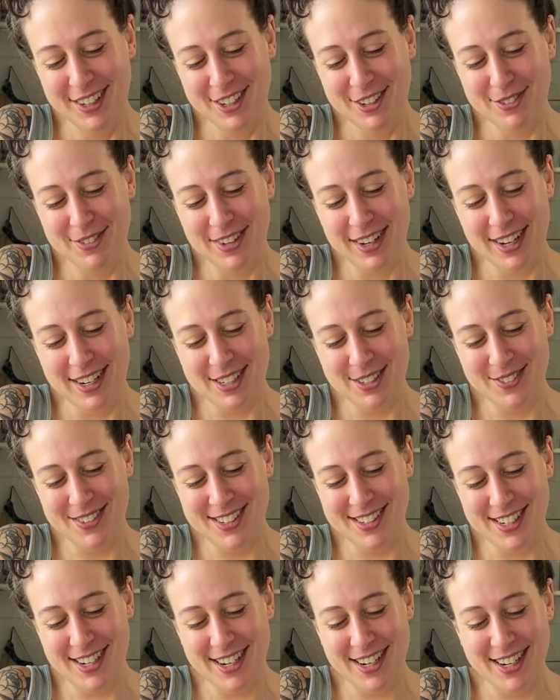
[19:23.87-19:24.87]
My
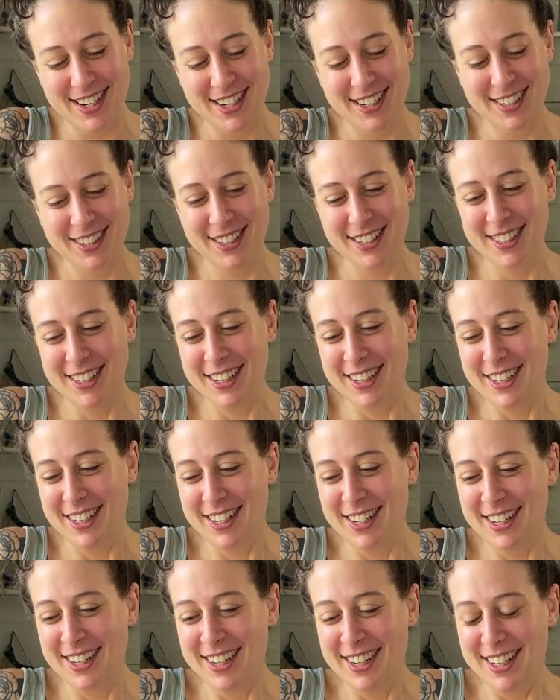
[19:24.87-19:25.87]
husband's here.
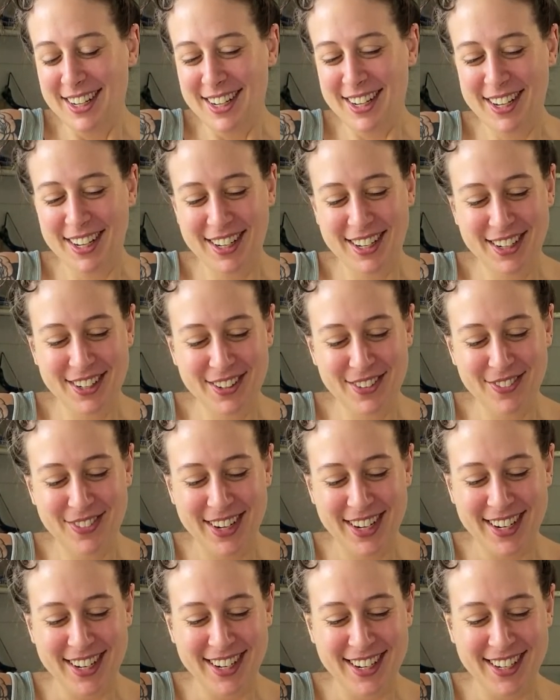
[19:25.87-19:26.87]
Oh my
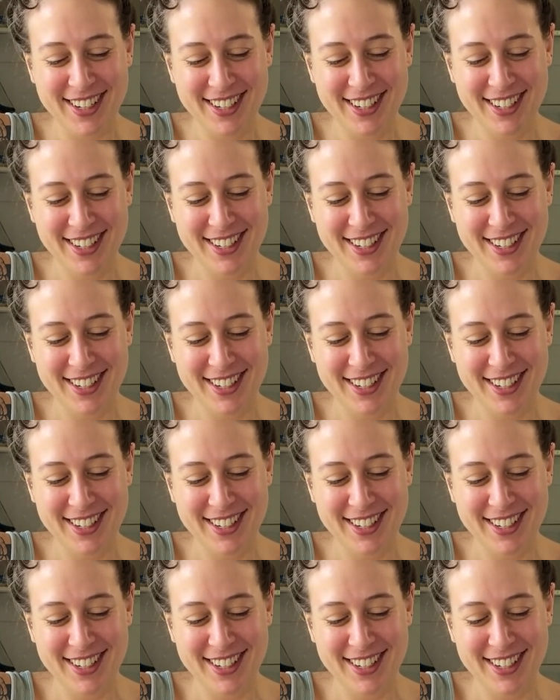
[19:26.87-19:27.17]
god.